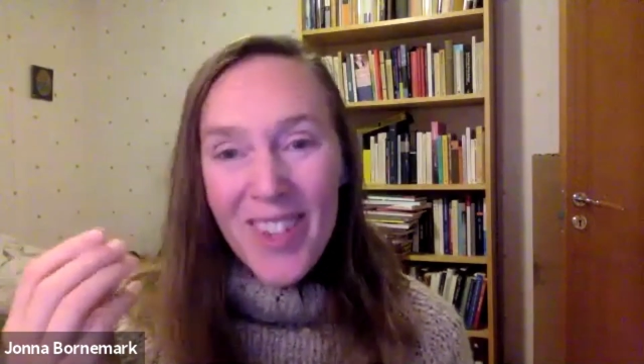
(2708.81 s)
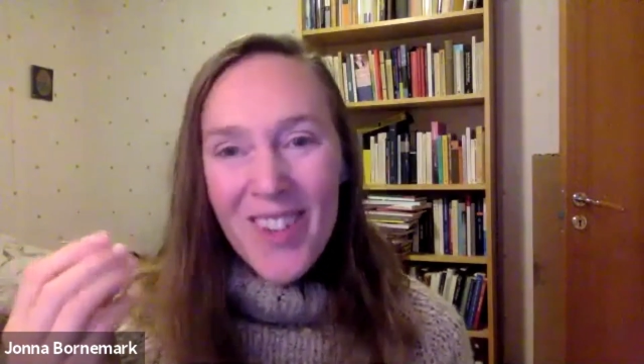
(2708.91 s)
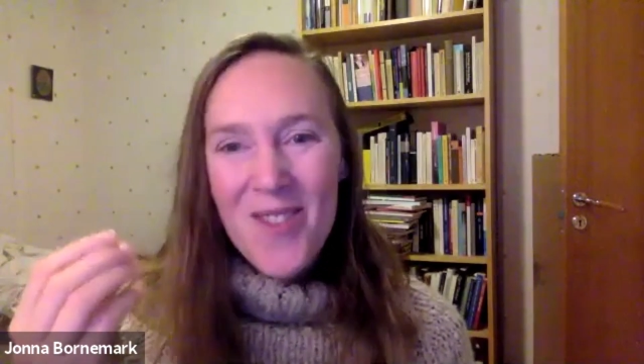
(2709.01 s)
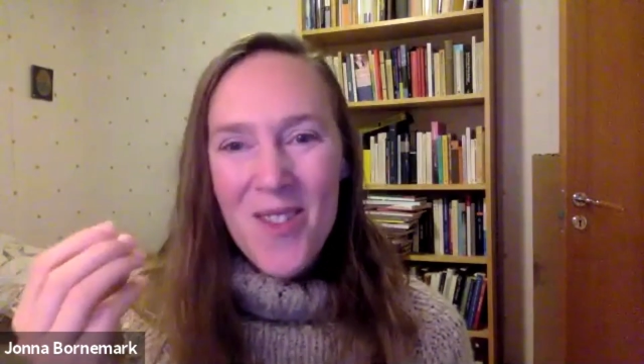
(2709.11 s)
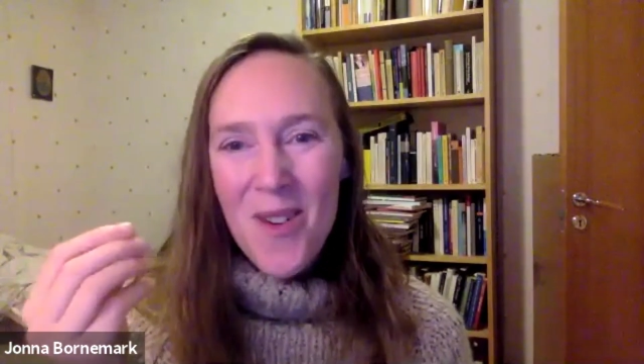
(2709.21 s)

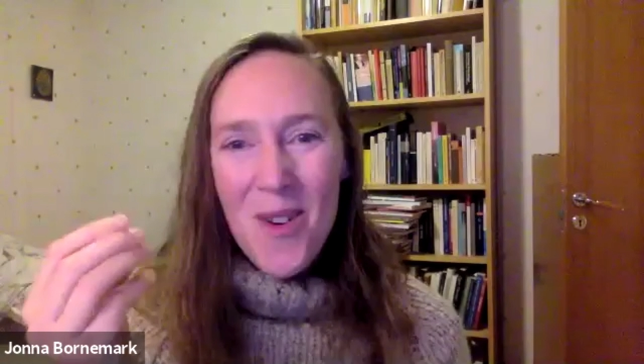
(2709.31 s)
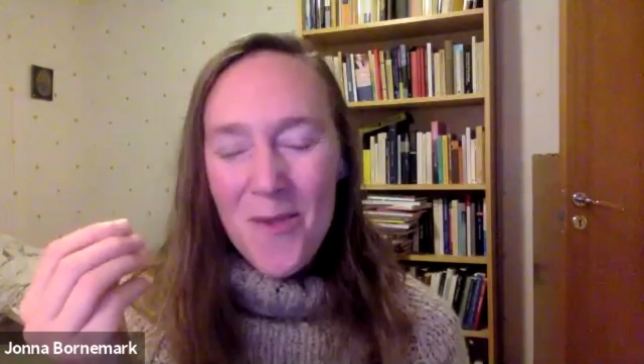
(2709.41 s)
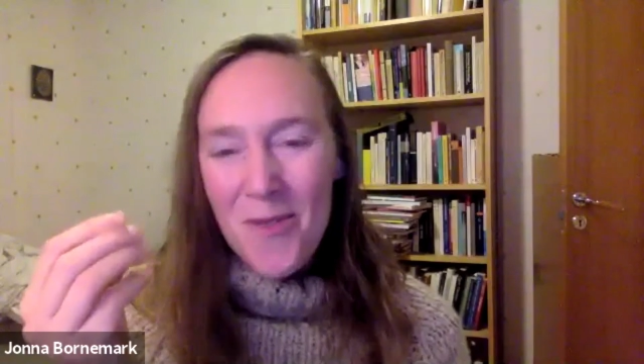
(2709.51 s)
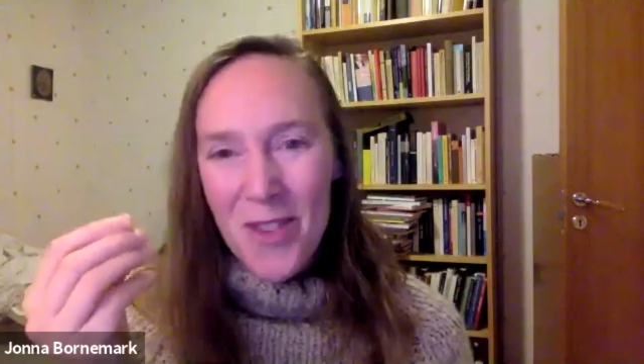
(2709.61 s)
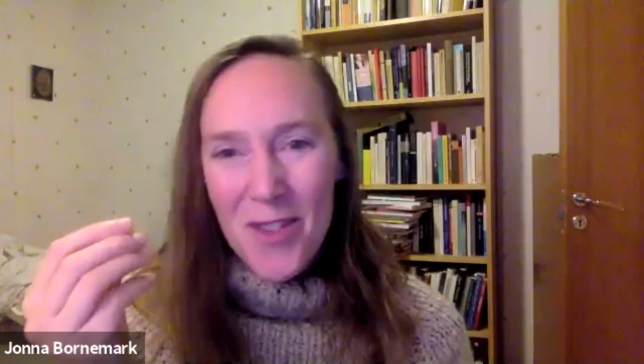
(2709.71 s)

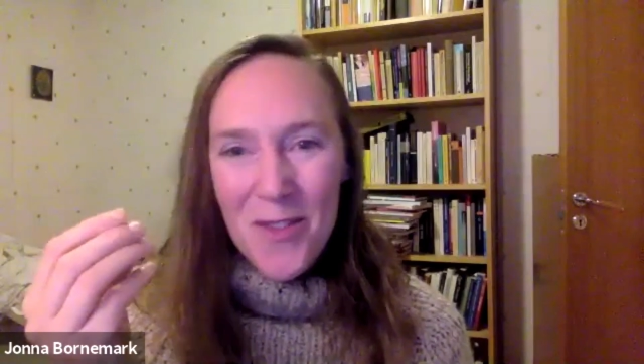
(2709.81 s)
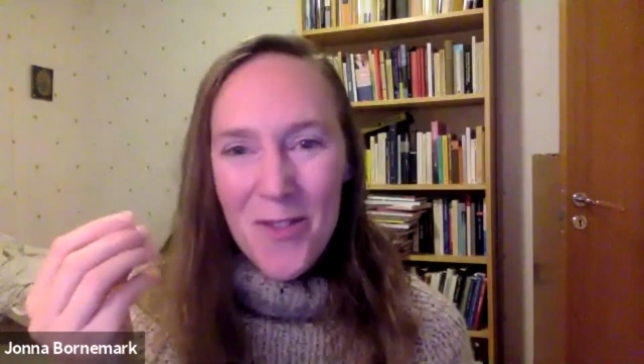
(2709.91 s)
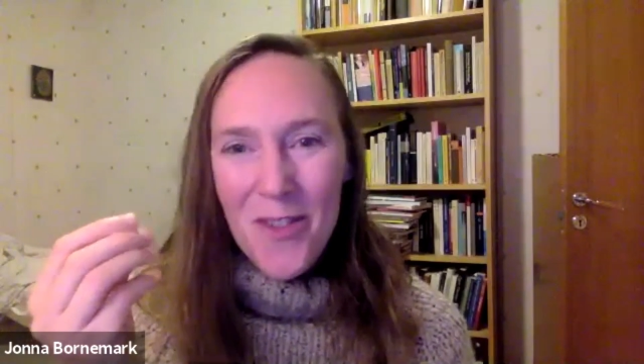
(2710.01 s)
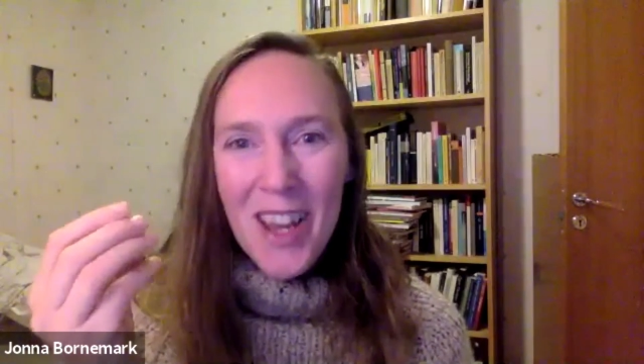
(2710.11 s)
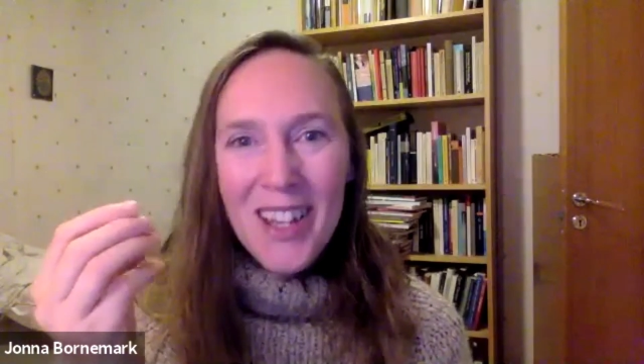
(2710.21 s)

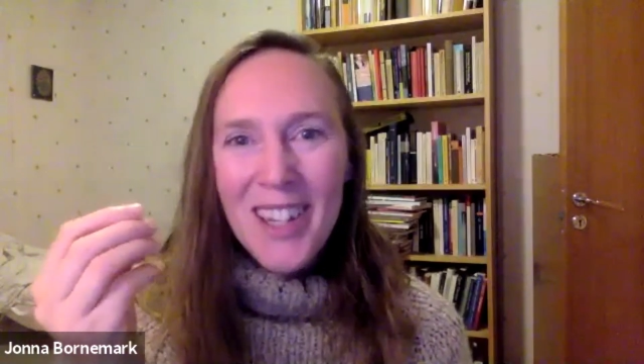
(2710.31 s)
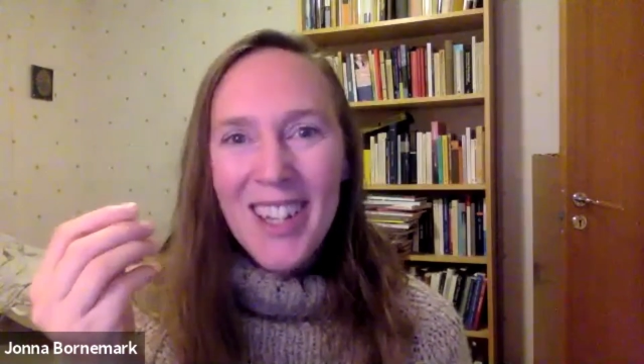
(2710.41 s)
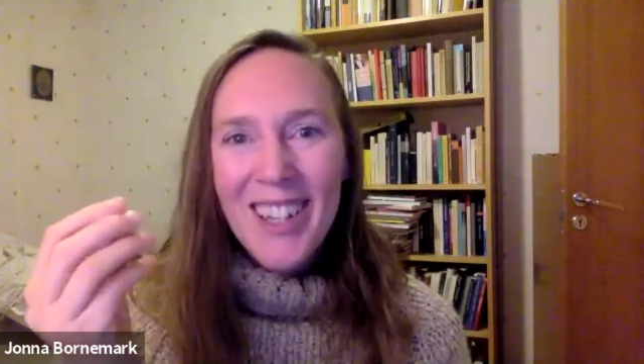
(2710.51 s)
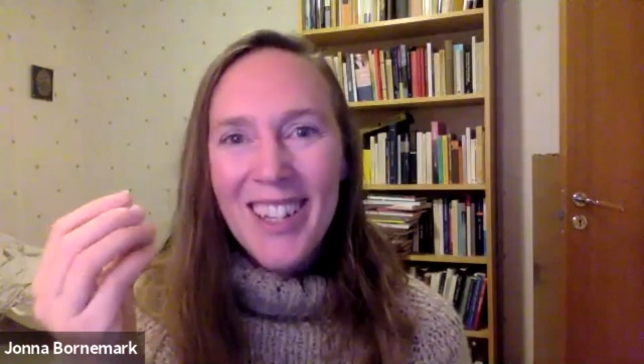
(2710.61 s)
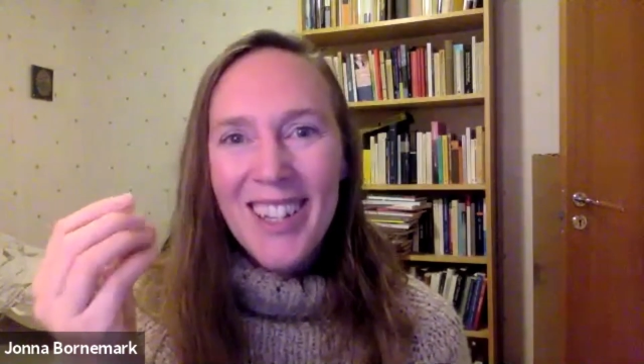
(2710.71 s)
of
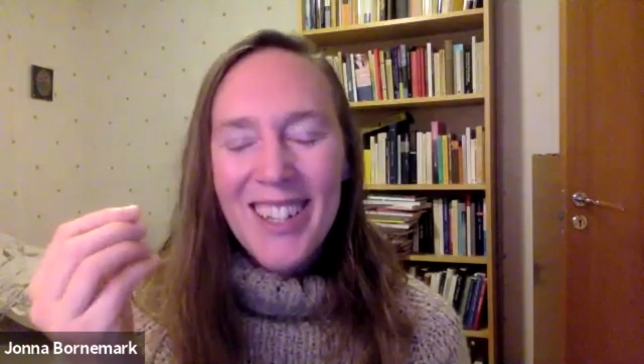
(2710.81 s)
finding